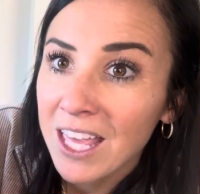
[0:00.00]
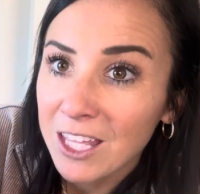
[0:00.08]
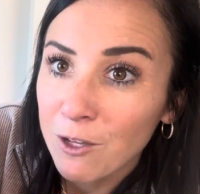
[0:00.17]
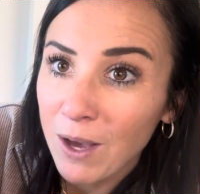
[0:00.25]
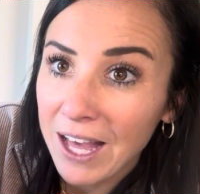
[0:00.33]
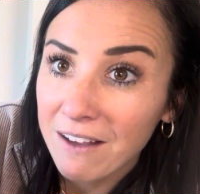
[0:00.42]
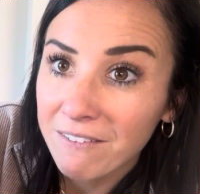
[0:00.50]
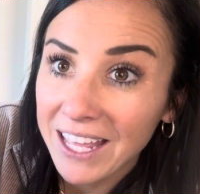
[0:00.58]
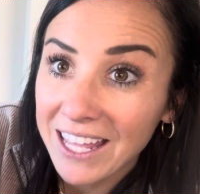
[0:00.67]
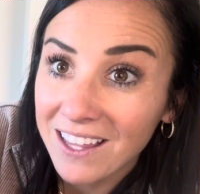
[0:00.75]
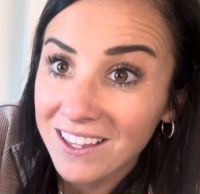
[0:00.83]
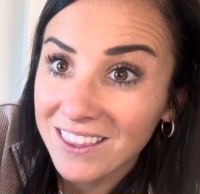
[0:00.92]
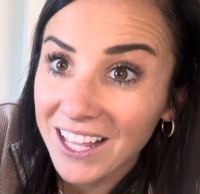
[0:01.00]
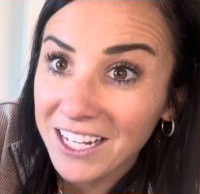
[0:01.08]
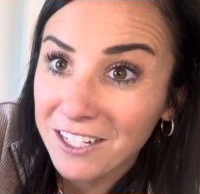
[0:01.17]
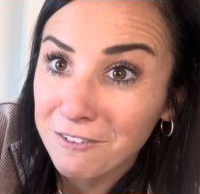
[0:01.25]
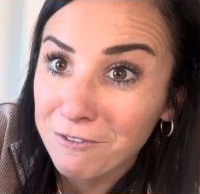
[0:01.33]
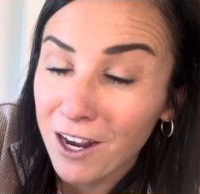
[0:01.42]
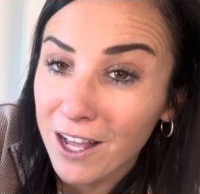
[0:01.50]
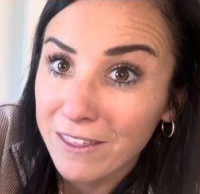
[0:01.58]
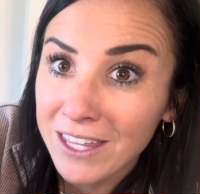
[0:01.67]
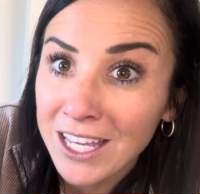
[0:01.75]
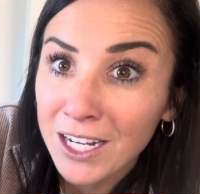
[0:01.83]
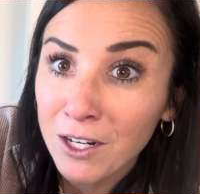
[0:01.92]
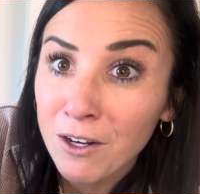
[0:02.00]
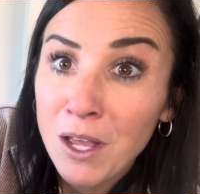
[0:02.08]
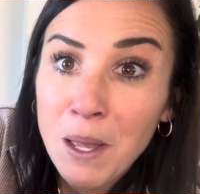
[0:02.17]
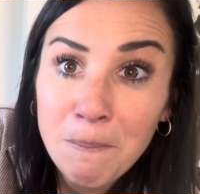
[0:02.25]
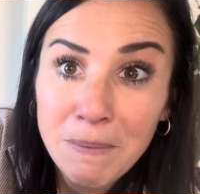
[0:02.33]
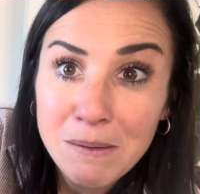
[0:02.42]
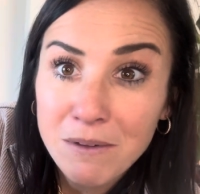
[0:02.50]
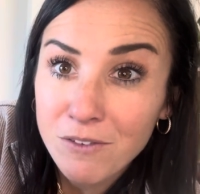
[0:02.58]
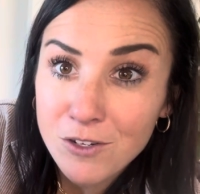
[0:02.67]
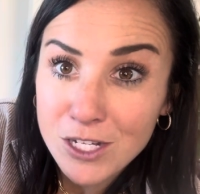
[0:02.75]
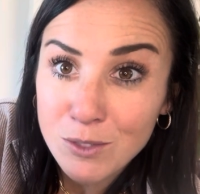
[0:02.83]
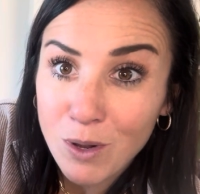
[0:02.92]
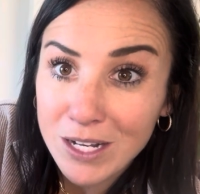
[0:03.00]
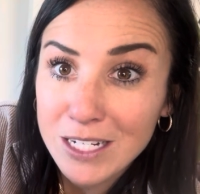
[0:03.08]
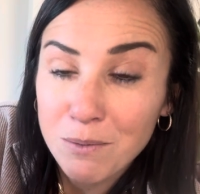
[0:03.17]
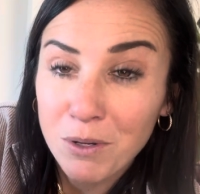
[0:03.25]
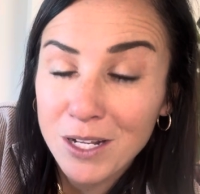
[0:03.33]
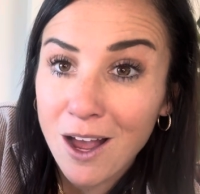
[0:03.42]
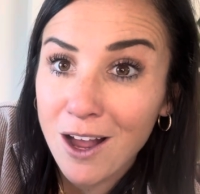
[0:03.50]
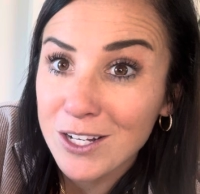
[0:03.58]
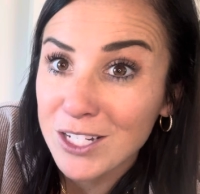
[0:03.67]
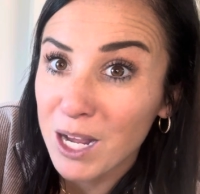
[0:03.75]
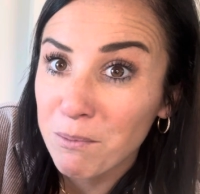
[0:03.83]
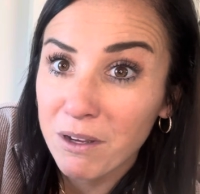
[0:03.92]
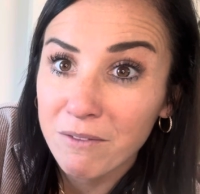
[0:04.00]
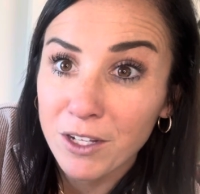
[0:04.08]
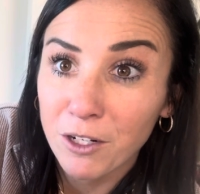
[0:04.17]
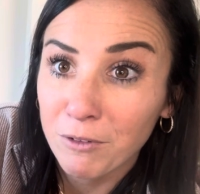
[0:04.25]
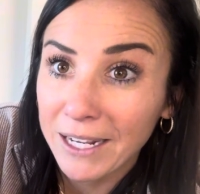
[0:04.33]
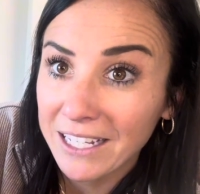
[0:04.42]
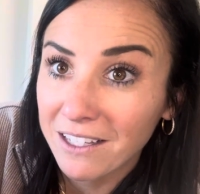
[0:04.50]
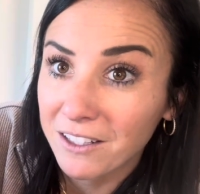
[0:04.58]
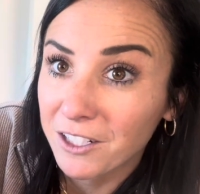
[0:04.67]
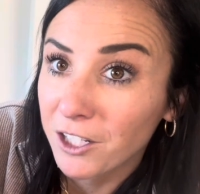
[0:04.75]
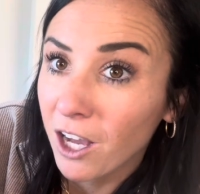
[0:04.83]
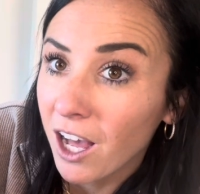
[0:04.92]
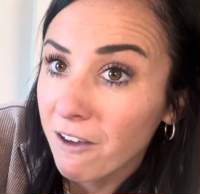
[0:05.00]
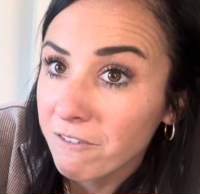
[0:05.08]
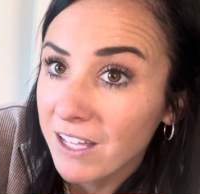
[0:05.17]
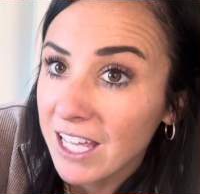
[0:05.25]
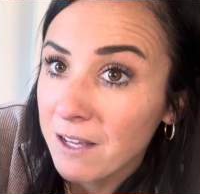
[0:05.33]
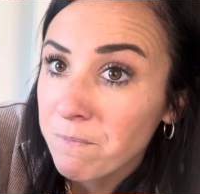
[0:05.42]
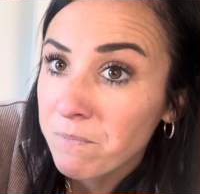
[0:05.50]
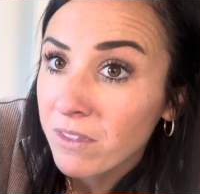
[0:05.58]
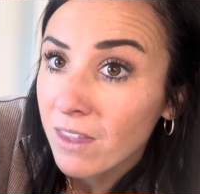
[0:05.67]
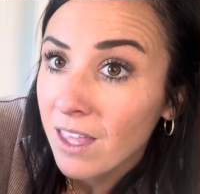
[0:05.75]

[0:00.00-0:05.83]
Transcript: You have a lighter froth here, maybe if you just wanted to put it on top of your regular coffee.